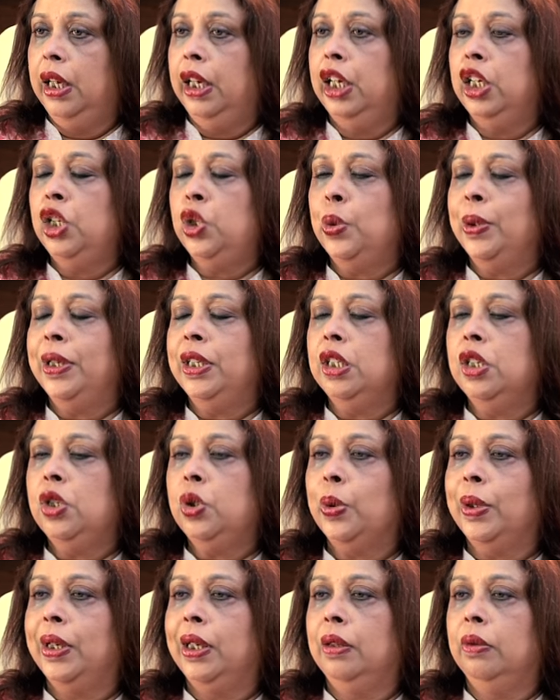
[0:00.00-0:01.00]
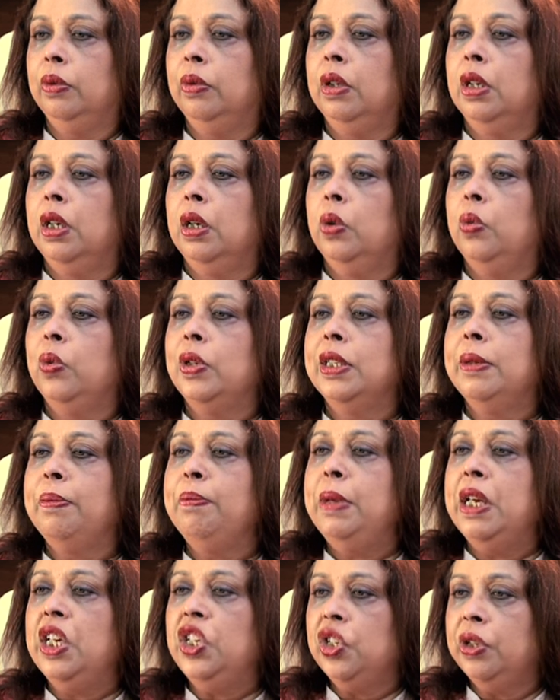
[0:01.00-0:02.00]
in 2012 was a
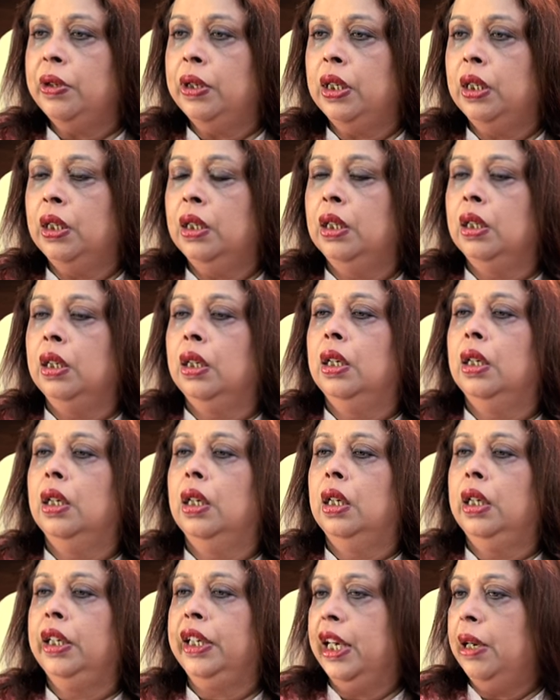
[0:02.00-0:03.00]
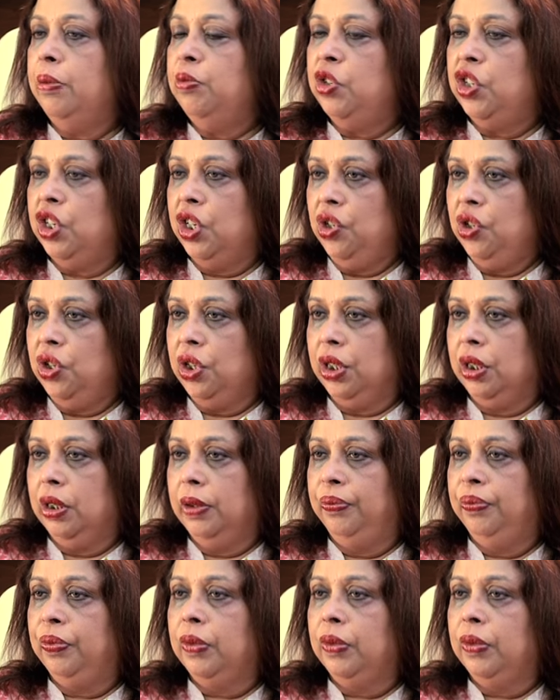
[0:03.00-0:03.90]
major game changer.